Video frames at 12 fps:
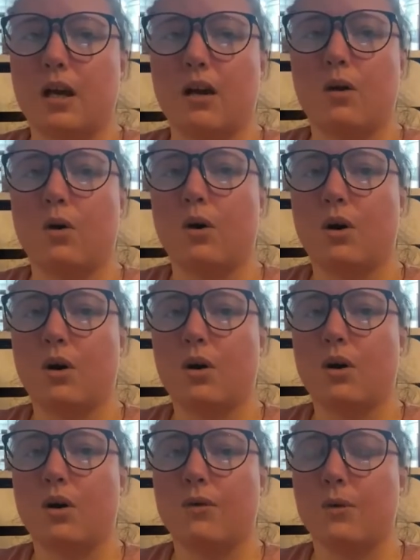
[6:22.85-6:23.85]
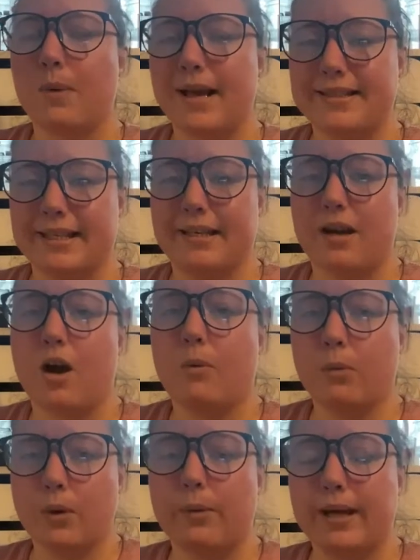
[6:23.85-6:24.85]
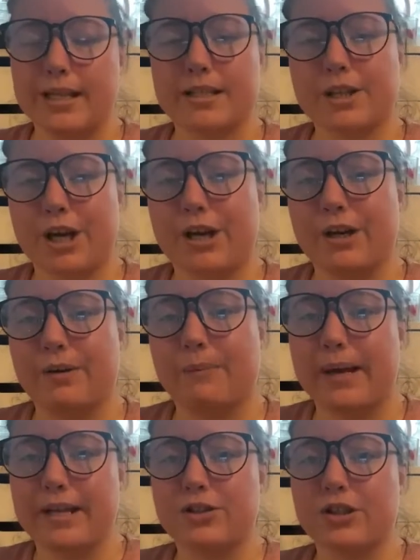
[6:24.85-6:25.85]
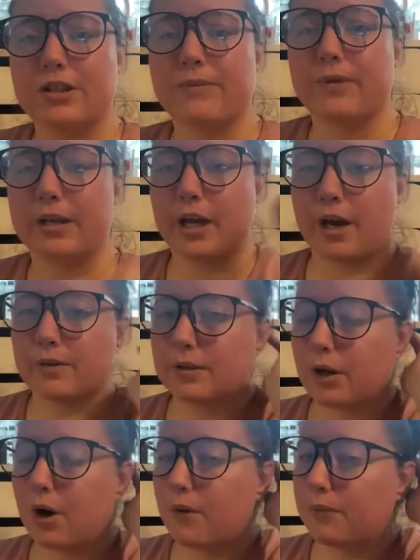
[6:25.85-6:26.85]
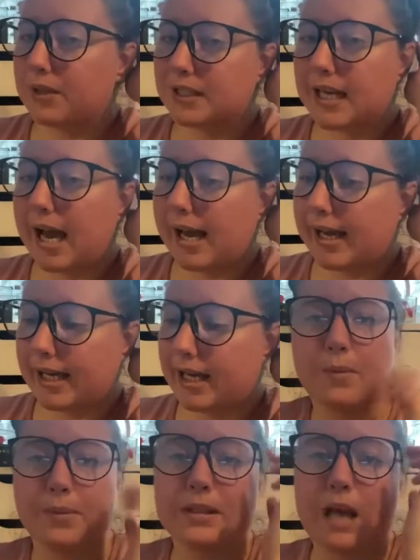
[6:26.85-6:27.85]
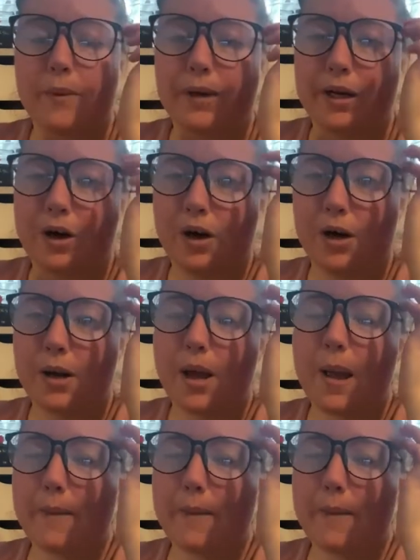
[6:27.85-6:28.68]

or the wedding, I will insert pictures and videos of the day, what was going on.